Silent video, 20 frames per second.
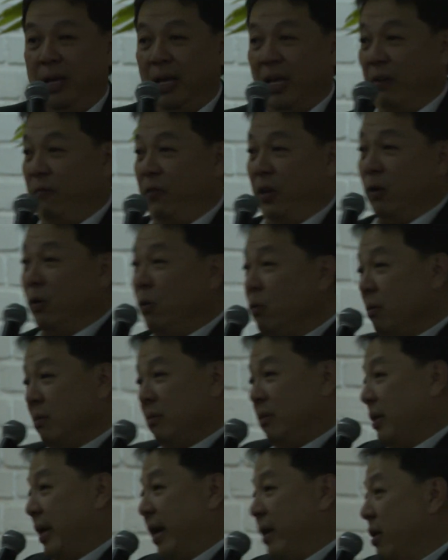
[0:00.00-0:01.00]
if you
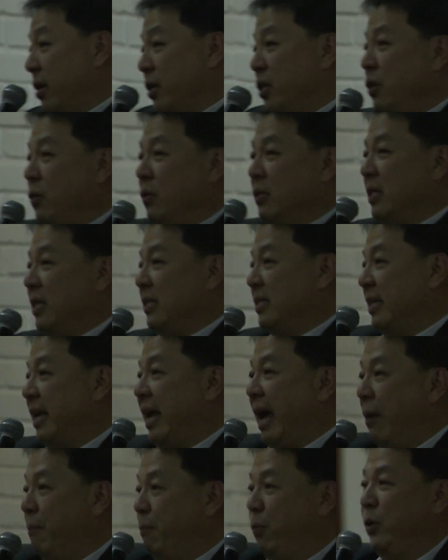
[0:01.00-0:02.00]
cannot use it,
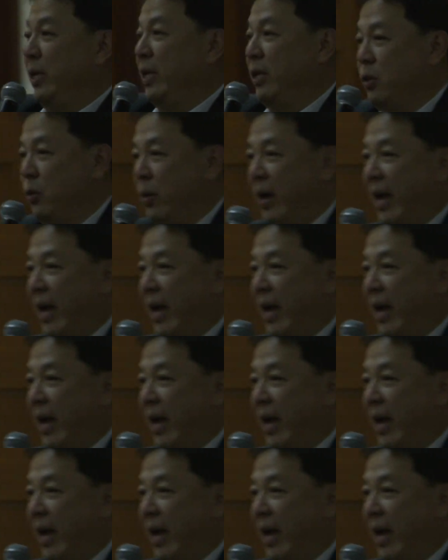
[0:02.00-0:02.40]
say, I put into